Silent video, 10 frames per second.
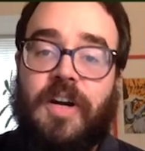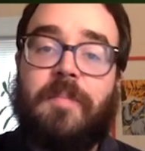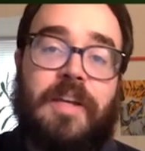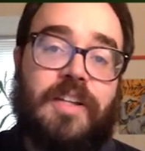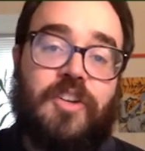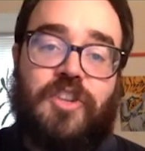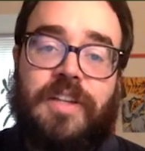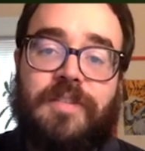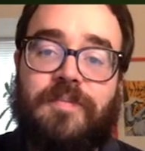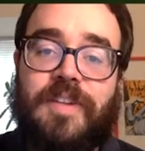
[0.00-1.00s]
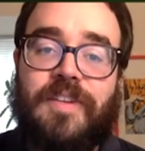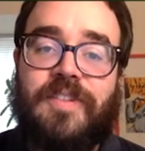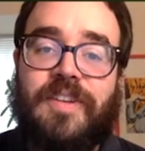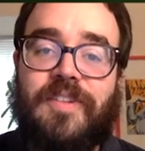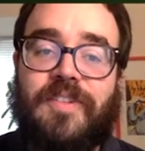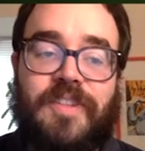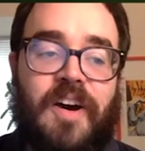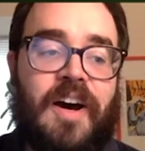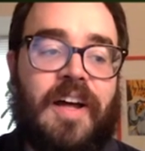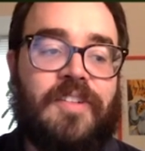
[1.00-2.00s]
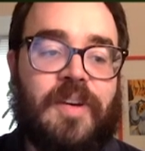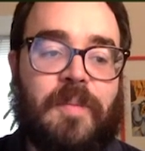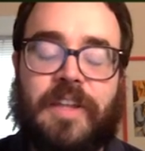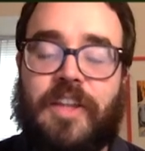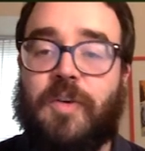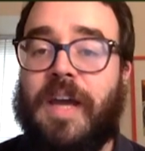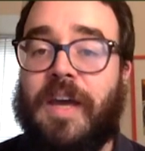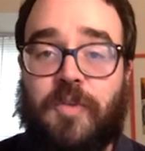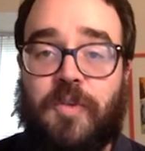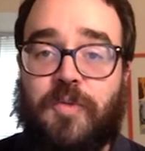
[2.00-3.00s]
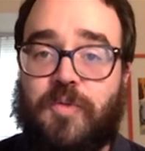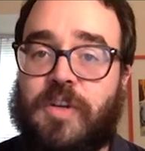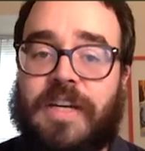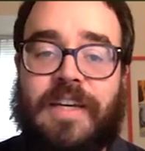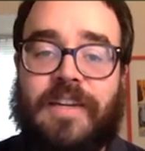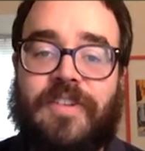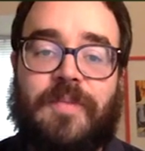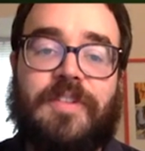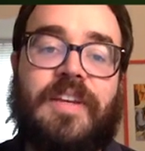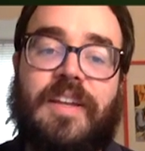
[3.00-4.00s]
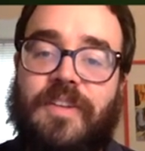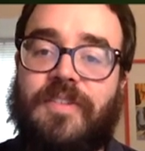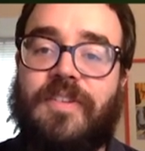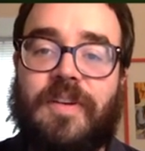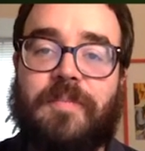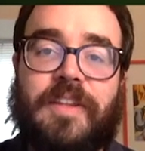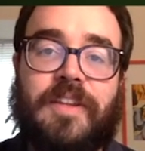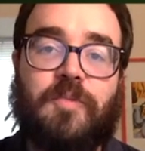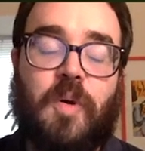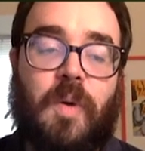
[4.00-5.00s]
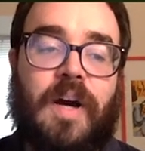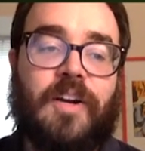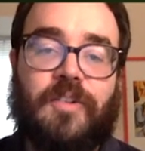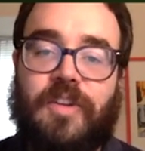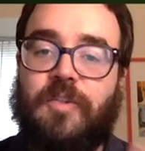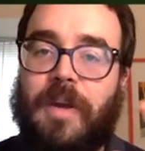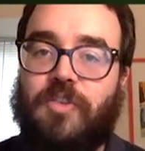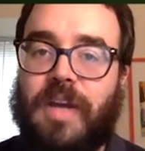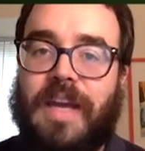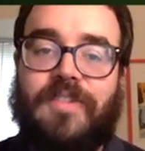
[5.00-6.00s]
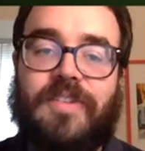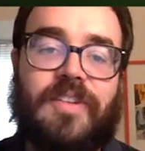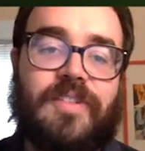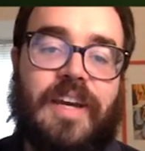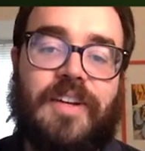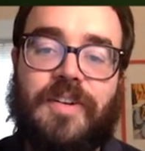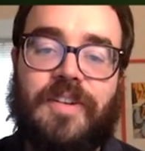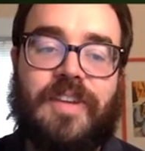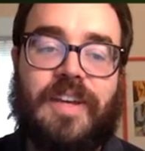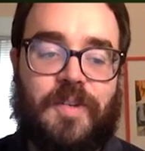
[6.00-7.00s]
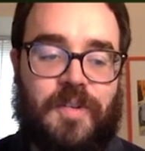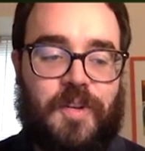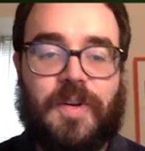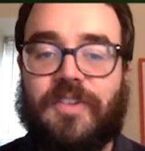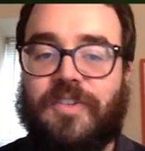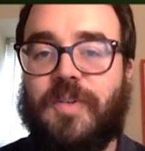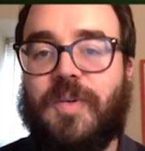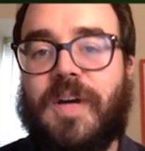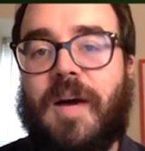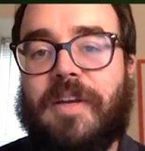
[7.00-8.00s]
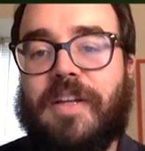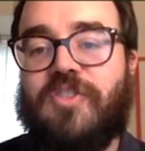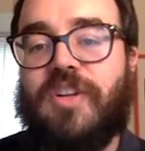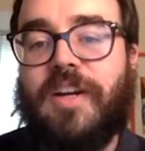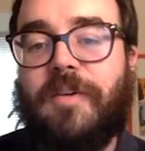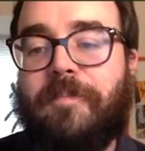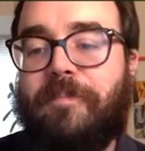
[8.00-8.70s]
copy elision. This is not something that you get for free in 17. This is something that requires a special case in the standard to say you can still do copy elision here.